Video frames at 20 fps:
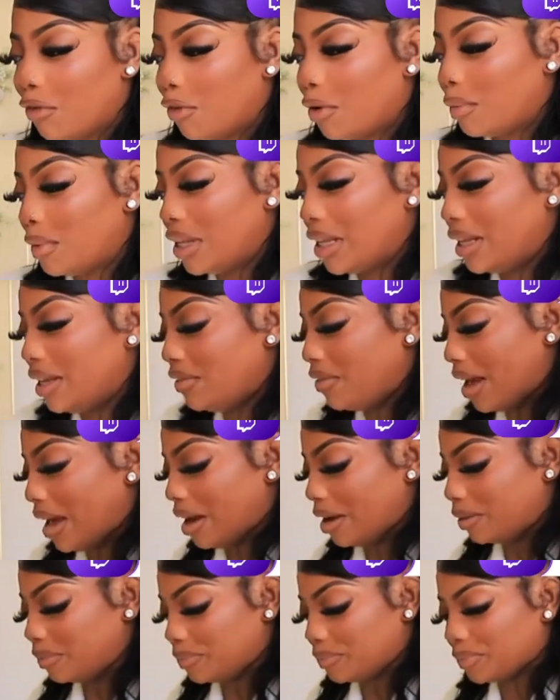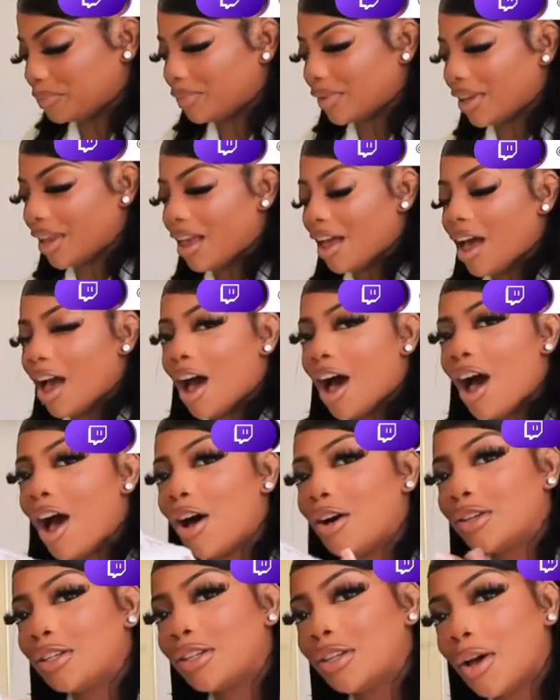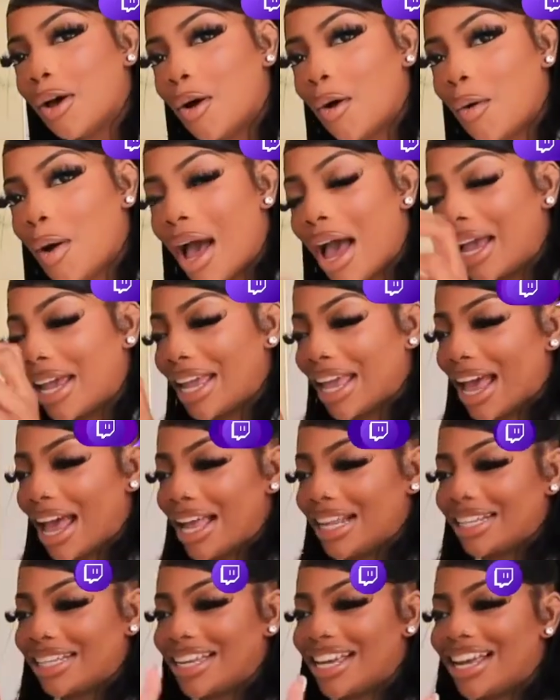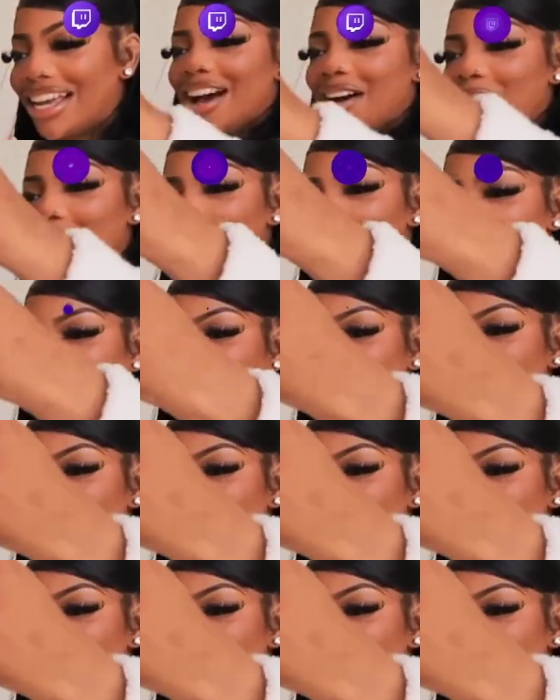Sick of without her to just say Bae is oh,